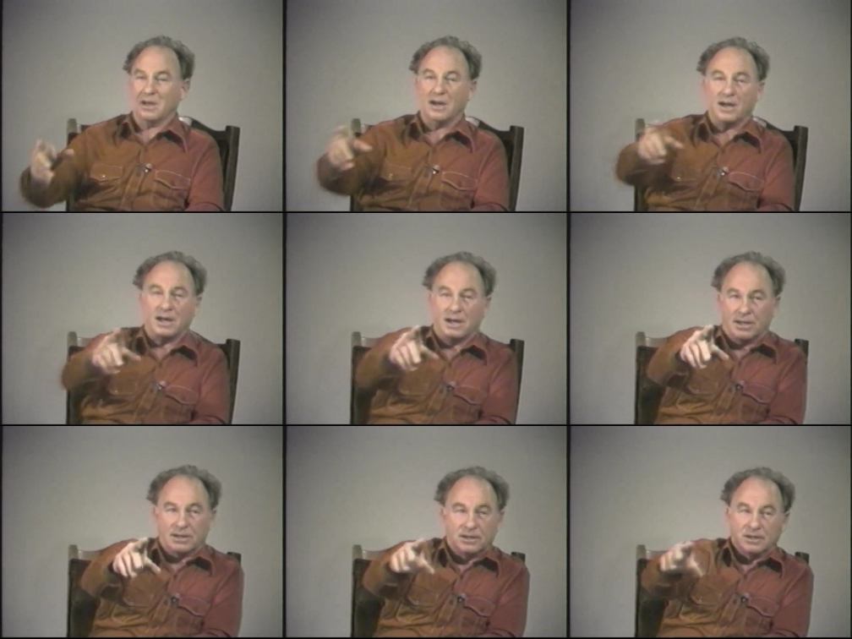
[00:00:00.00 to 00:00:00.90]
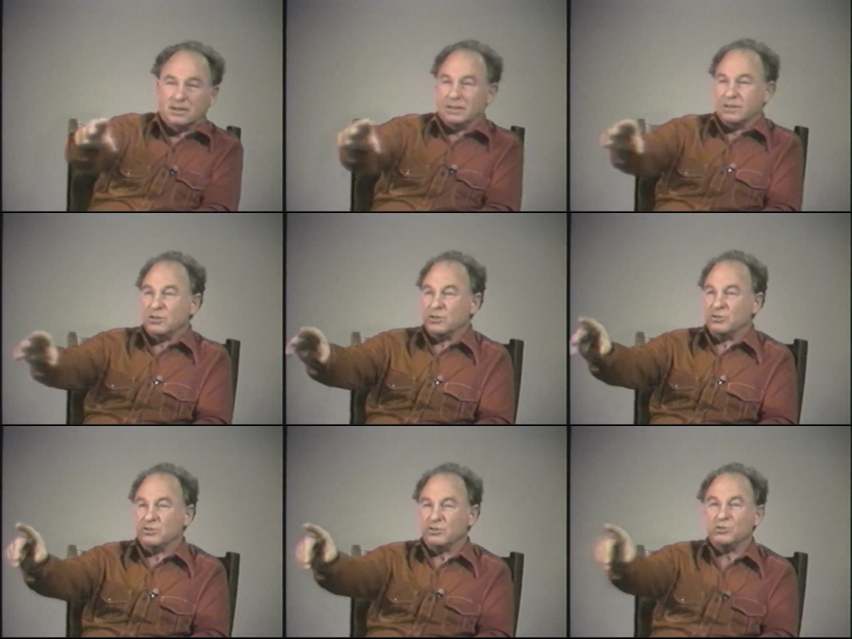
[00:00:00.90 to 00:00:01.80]
Ah. Uh,
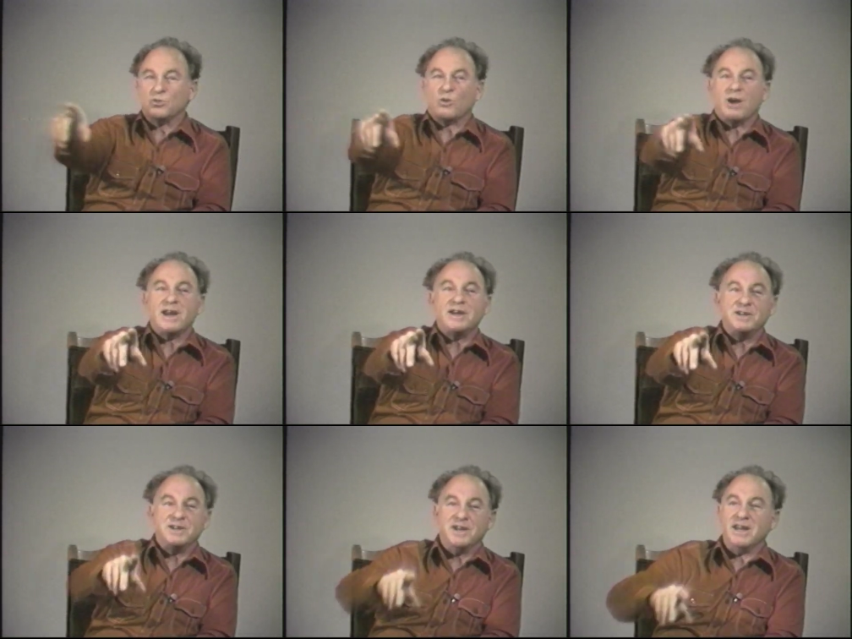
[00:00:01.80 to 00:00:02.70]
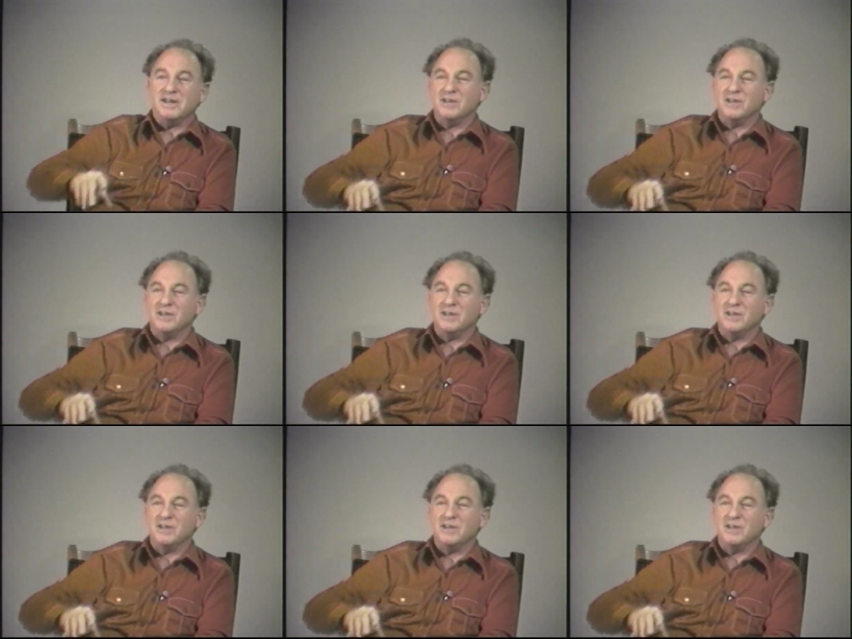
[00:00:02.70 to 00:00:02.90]
you cried today,